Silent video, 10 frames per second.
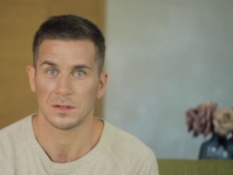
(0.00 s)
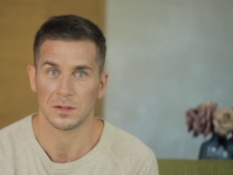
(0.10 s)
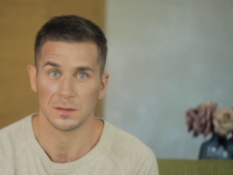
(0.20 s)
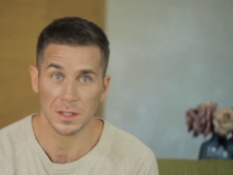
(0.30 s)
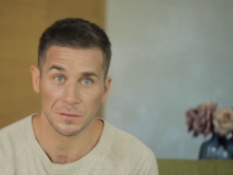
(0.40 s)

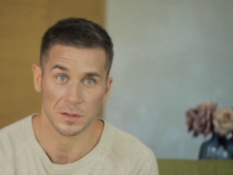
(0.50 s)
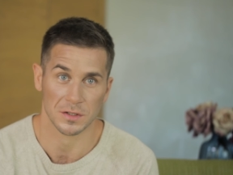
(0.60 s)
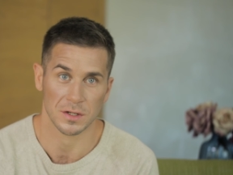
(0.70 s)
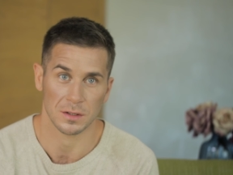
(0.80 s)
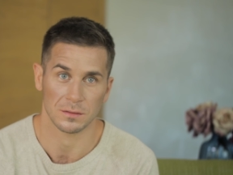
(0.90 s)
So love
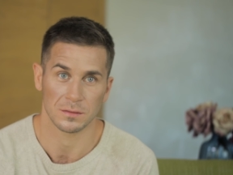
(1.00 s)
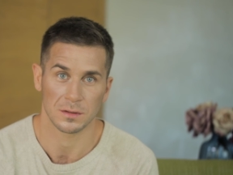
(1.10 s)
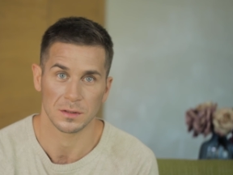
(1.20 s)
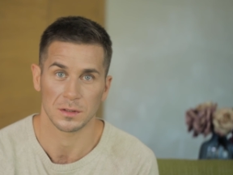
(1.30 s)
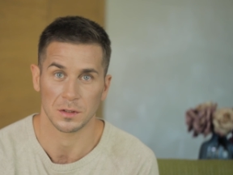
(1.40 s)
yourself,
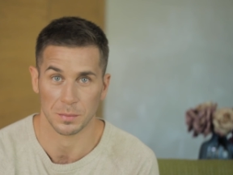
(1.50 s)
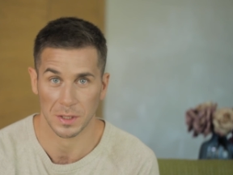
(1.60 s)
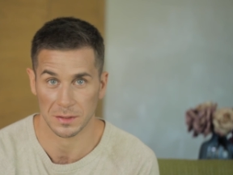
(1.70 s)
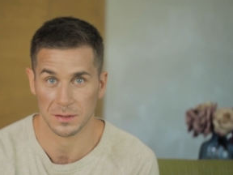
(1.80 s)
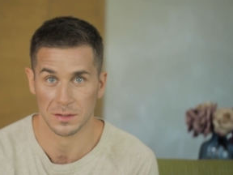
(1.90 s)
your
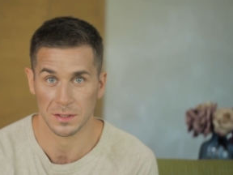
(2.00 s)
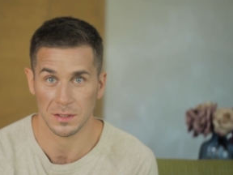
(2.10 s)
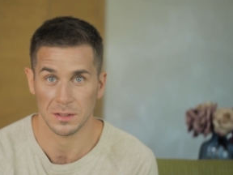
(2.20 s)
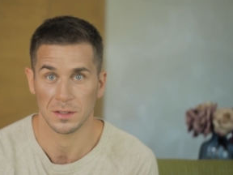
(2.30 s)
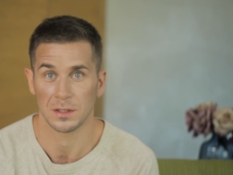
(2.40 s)

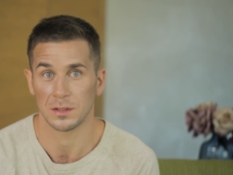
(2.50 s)
pregnancy,